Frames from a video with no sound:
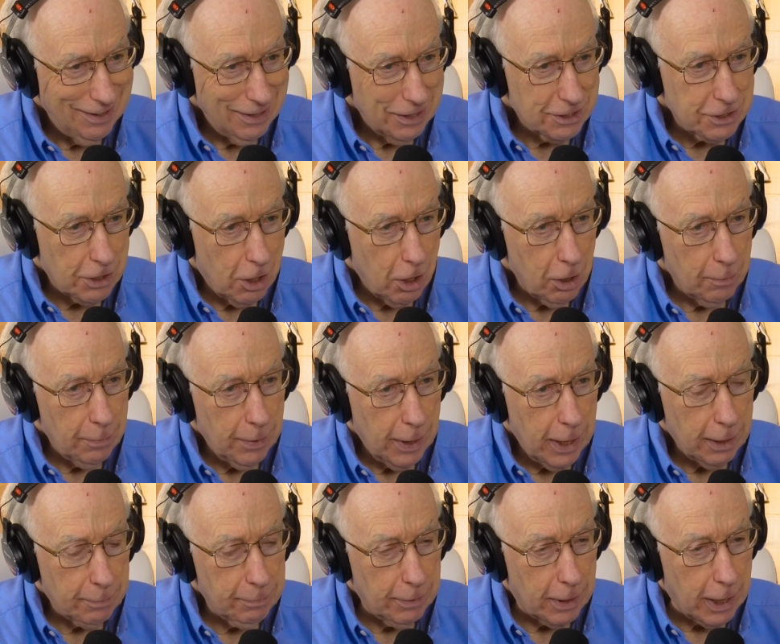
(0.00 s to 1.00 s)
it's all a
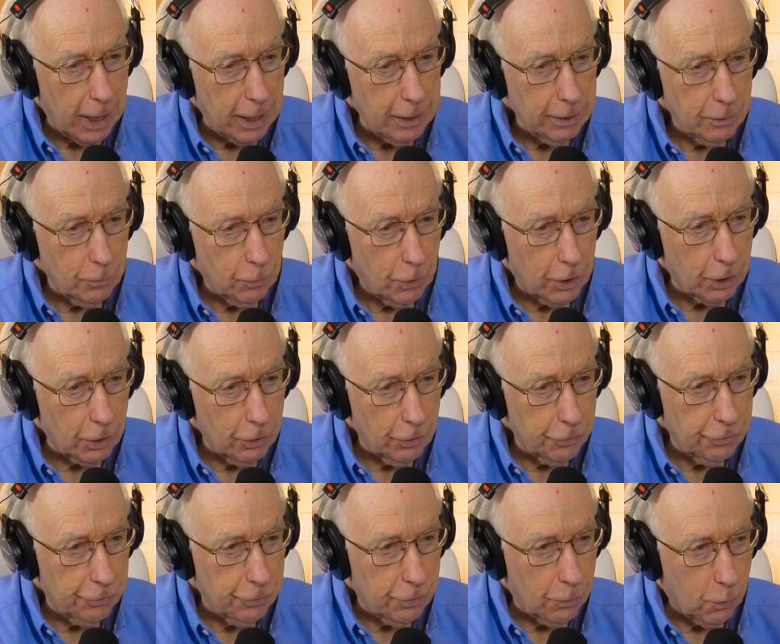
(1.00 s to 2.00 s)
bank, but I didn't want to go
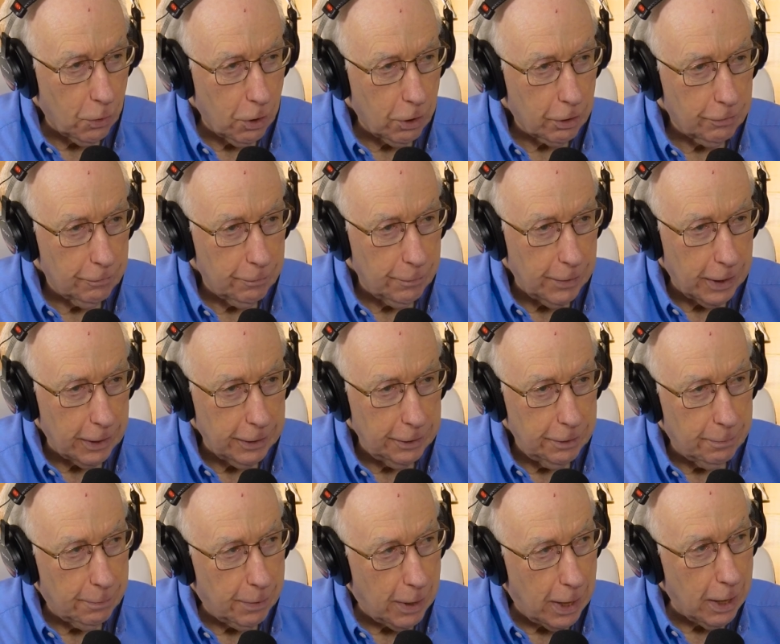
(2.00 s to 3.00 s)
through the work of making
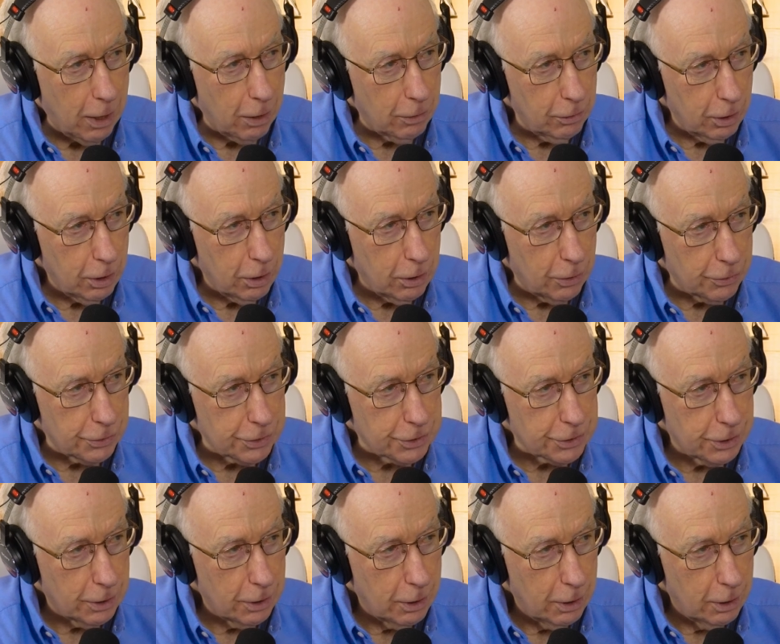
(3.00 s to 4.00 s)
the buyer
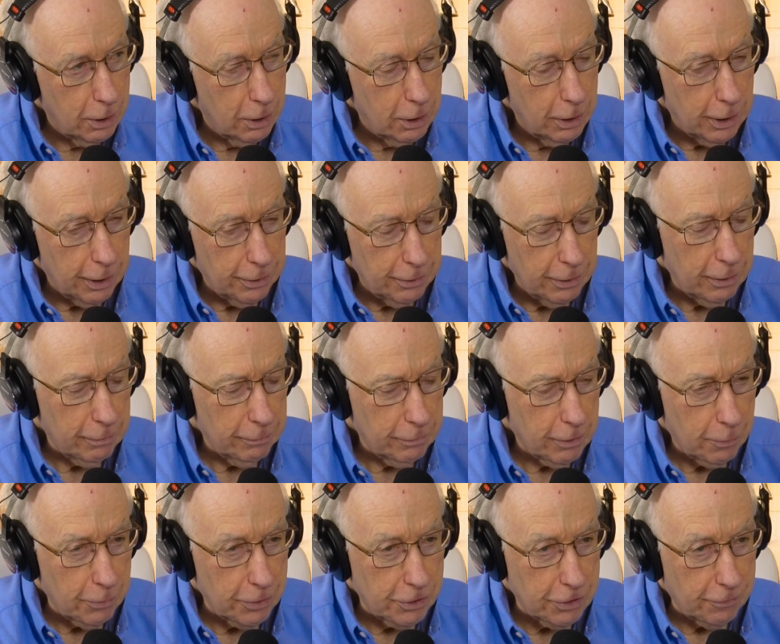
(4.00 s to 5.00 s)
loans. Uh, uh,
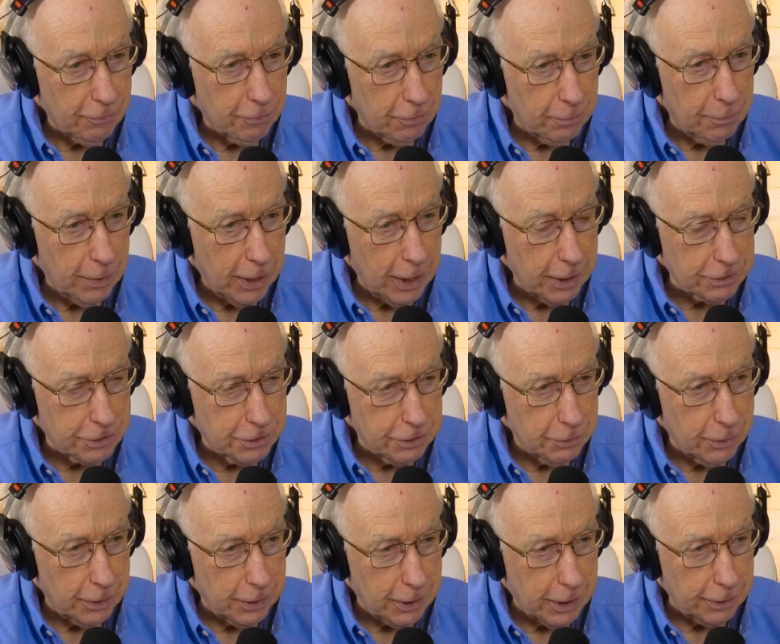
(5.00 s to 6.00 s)
there were different banks
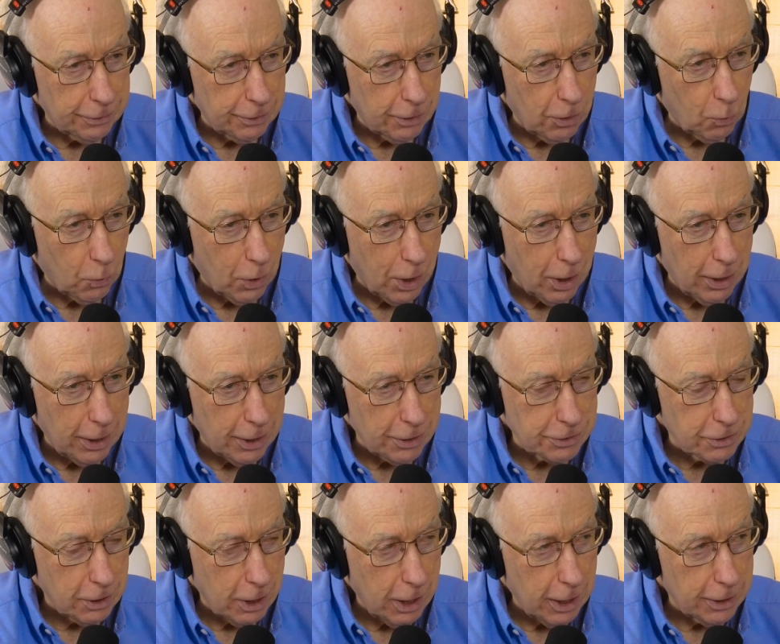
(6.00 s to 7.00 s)
doing that. There are
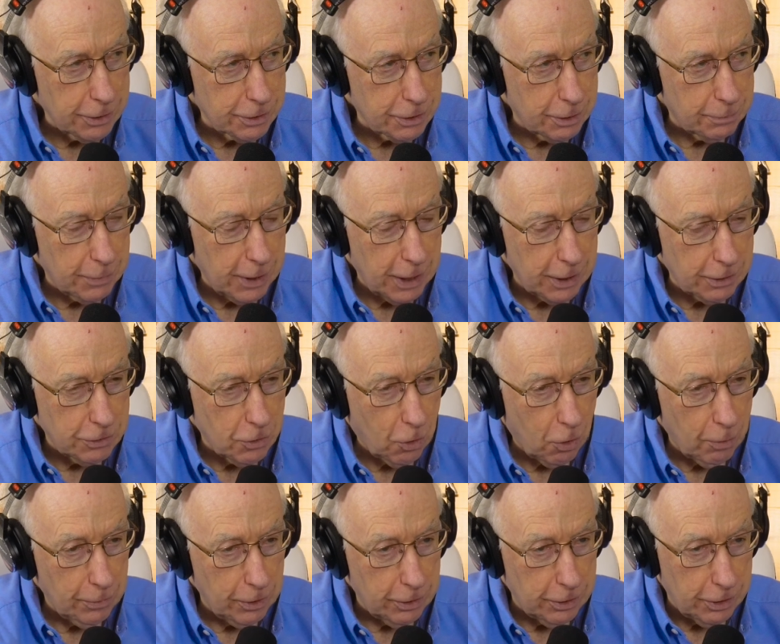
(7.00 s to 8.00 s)
warehouse lines at banks.
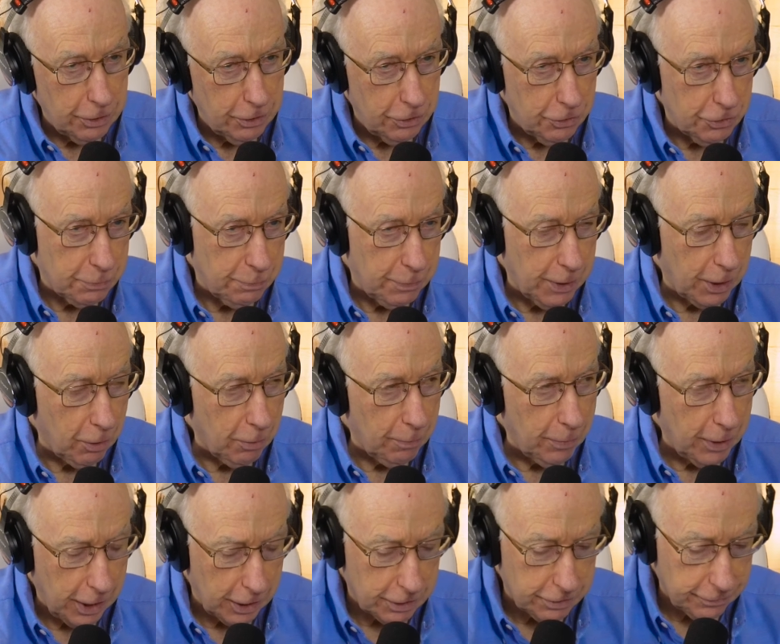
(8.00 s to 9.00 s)
Normally, you use bigger
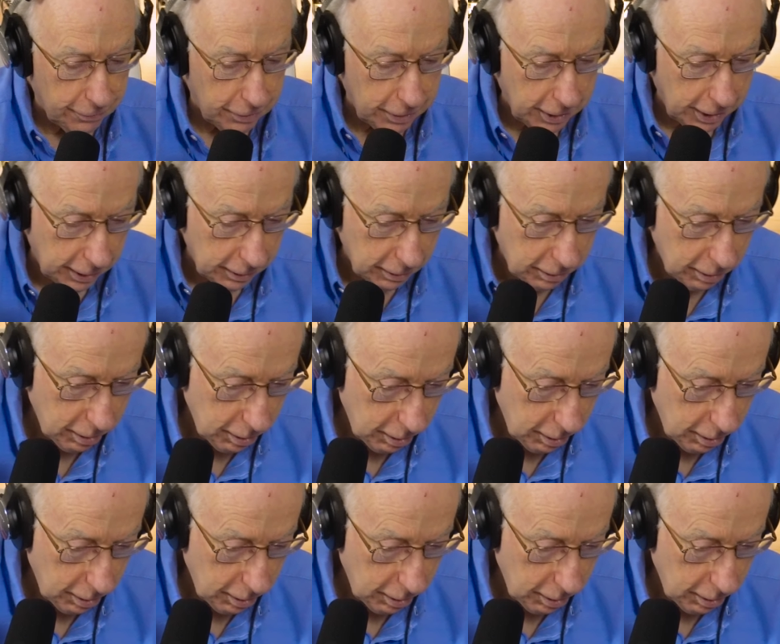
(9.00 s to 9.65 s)
banks for that,